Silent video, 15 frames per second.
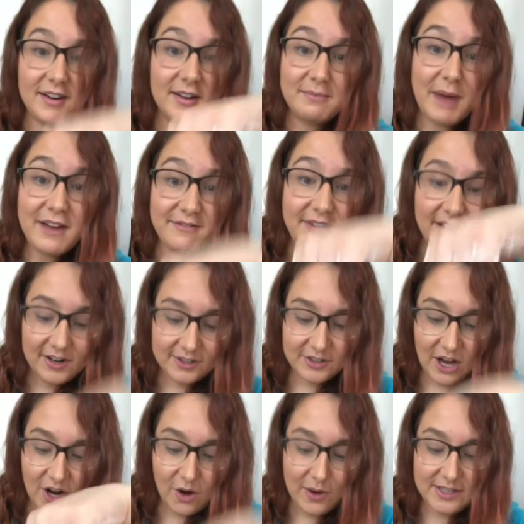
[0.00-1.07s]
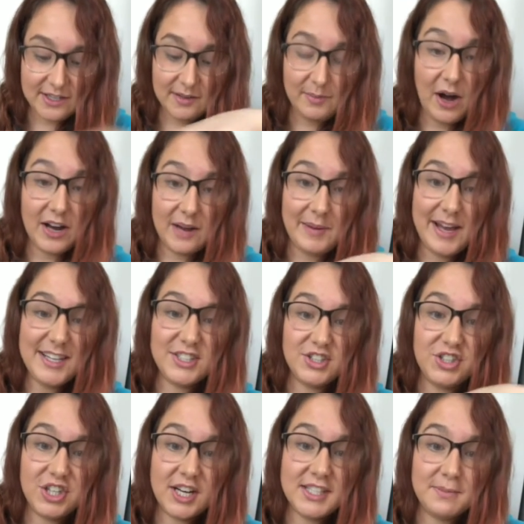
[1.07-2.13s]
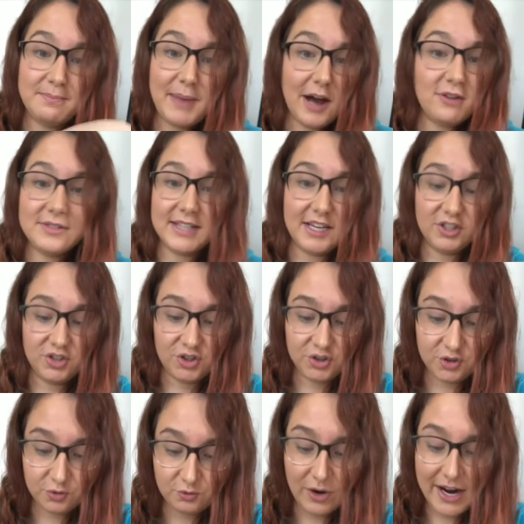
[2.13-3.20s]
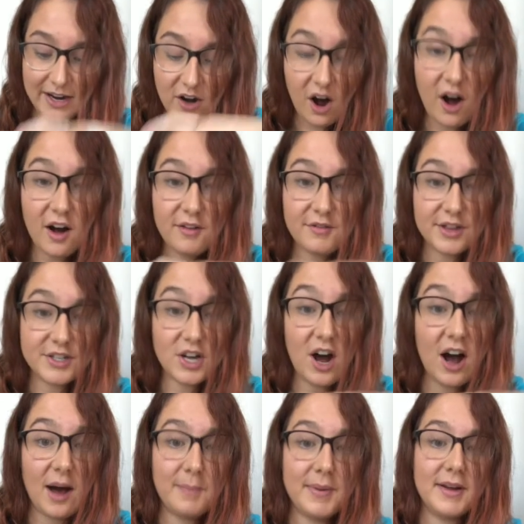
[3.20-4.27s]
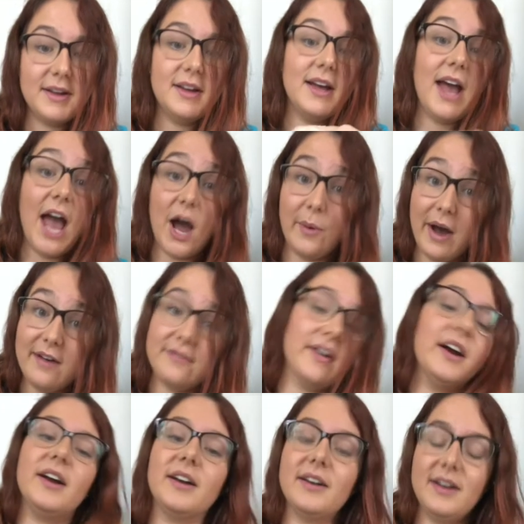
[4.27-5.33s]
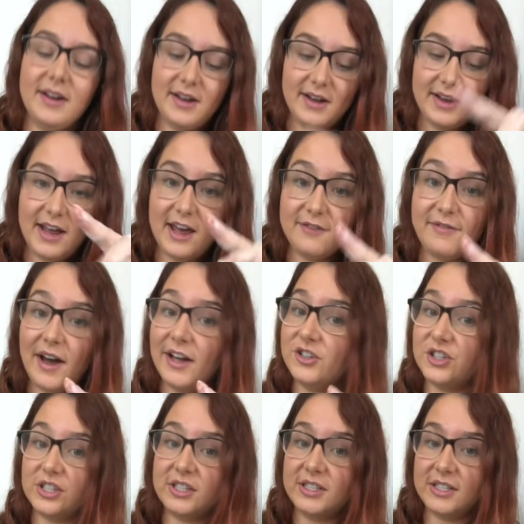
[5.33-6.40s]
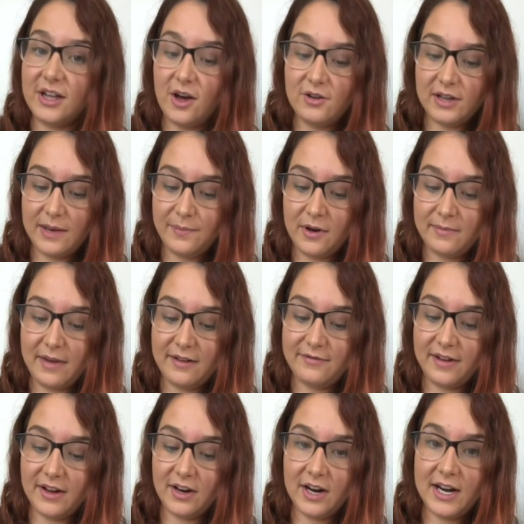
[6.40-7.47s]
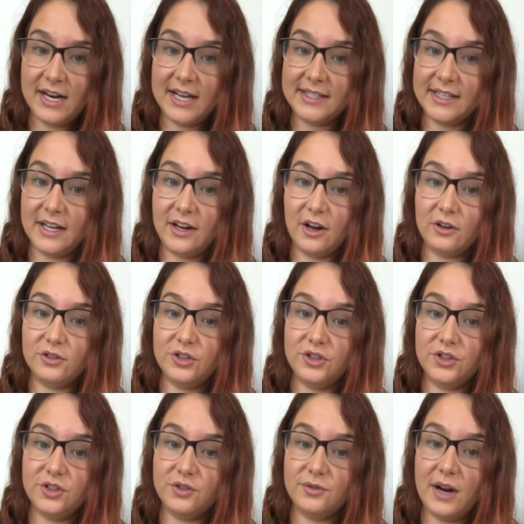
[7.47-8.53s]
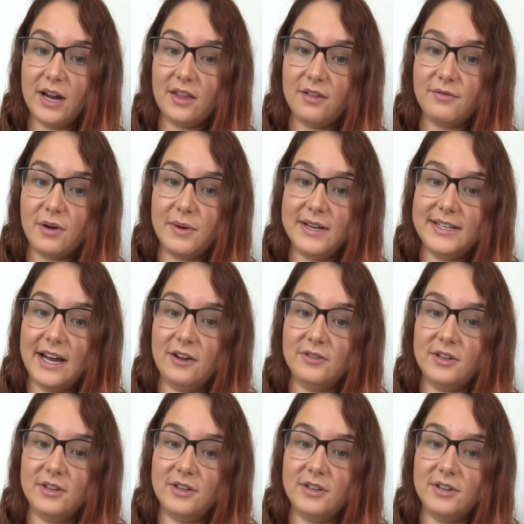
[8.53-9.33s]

my finger is not going to the bottom, it's just bouncing straight off the top. However, If I just slowly put my finger in, it's going to go straight through and down